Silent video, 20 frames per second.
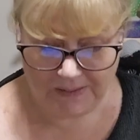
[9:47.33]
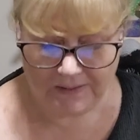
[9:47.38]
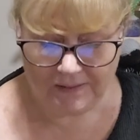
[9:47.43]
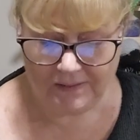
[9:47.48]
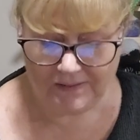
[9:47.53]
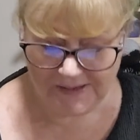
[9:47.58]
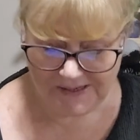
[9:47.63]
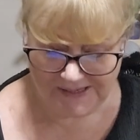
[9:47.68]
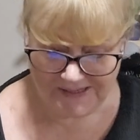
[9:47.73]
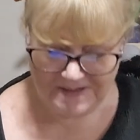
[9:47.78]

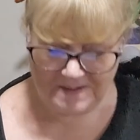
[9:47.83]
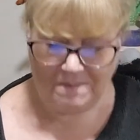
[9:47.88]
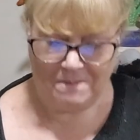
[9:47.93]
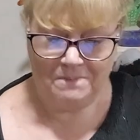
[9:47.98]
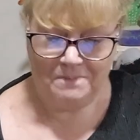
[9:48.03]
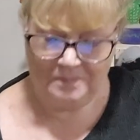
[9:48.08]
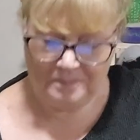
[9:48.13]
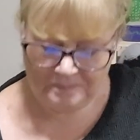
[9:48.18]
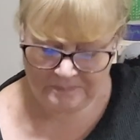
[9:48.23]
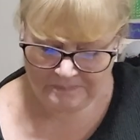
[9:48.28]
behind.
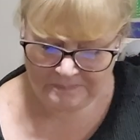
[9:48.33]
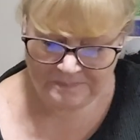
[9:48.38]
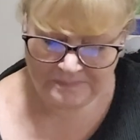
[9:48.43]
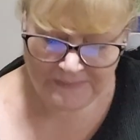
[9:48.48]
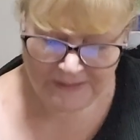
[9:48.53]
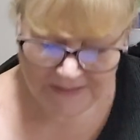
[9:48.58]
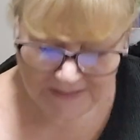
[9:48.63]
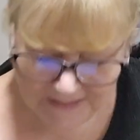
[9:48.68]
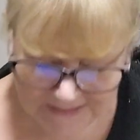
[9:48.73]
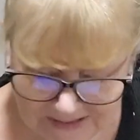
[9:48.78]

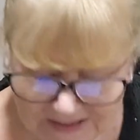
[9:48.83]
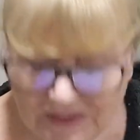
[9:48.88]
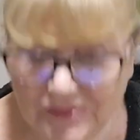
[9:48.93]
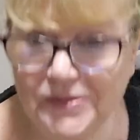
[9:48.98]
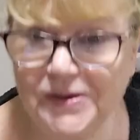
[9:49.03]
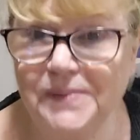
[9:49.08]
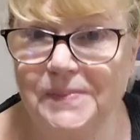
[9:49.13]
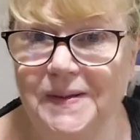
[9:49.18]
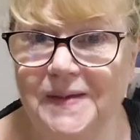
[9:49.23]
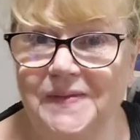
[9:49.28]

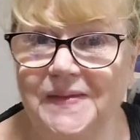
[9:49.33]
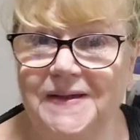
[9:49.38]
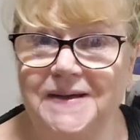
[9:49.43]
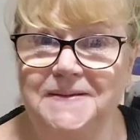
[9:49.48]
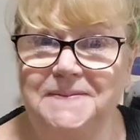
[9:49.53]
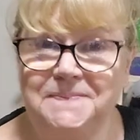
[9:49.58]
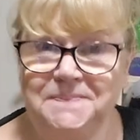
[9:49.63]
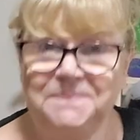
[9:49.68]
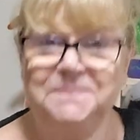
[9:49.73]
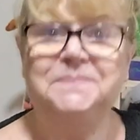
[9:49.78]
Sorry about
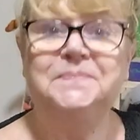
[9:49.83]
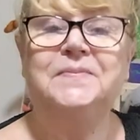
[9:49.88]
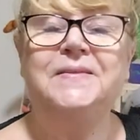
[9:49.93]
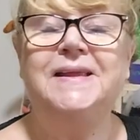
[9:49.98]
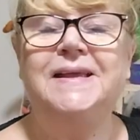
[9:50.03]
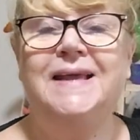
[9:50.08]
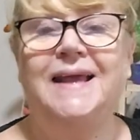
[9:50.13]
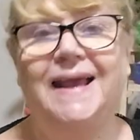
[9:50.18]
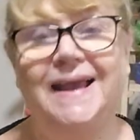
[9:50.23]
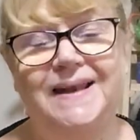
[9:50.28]
that.
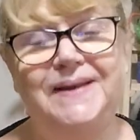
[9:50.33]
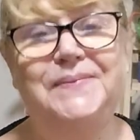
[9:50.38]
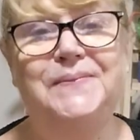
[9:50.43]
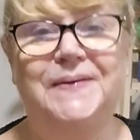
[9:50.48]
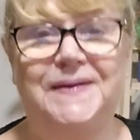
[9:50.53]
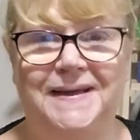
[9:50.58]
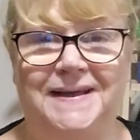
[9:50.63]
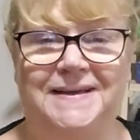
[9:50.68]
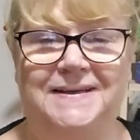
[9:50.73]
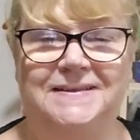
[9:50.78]

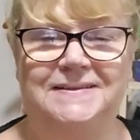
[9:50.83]
Anyway,